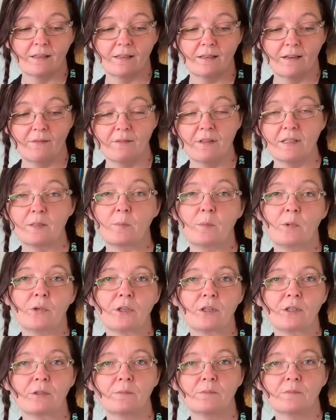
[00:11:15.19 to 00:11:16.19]
I love this book.
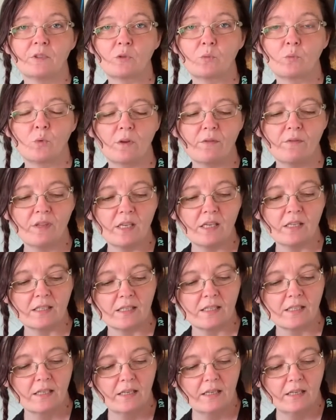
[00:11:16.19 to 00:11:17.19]
It's one of these
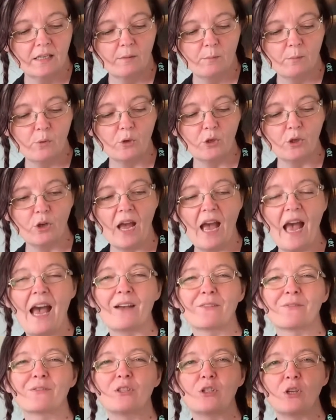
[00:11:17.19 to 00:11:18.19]
books you
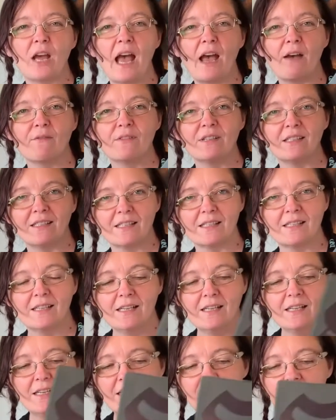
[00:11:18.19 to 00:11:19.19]
have to have it
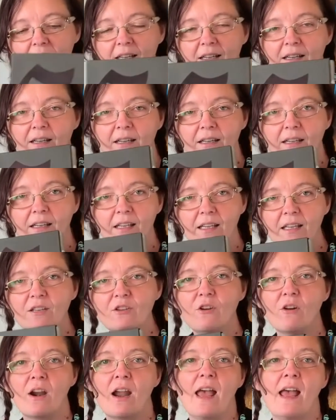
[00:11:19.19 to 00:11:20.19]
in
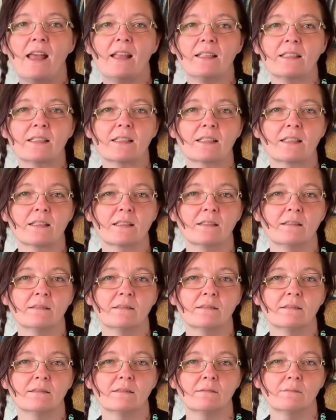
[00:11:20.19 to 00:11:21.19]
your hands,
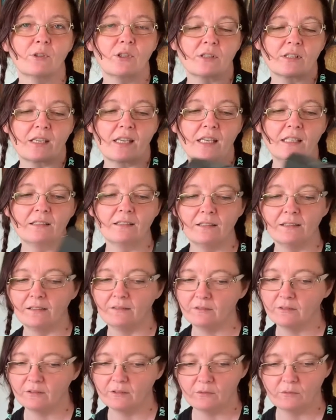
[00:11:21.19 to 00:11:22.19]
because Kindle
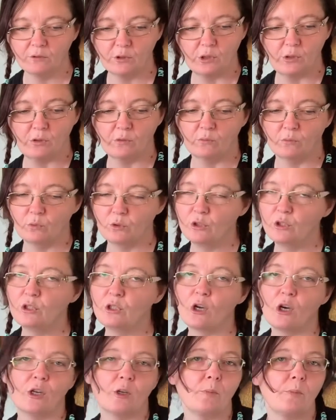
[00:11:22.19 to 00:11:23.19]
would
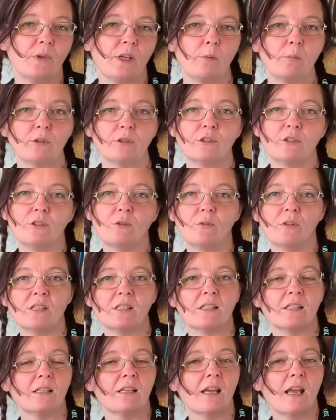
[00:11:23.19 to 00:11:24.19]
not be able to do this
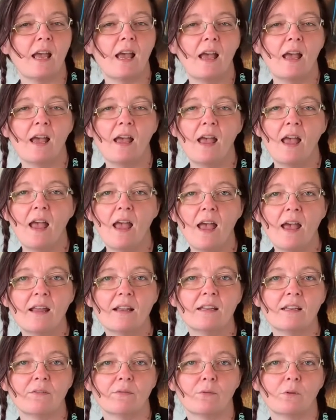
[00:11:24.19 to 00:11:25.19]
in
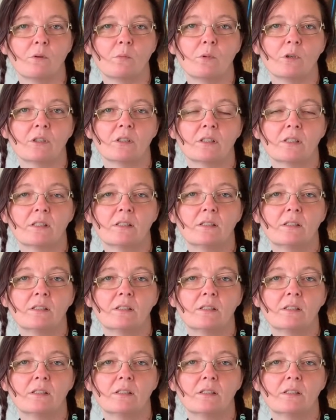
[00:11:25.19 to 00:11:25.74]
any format.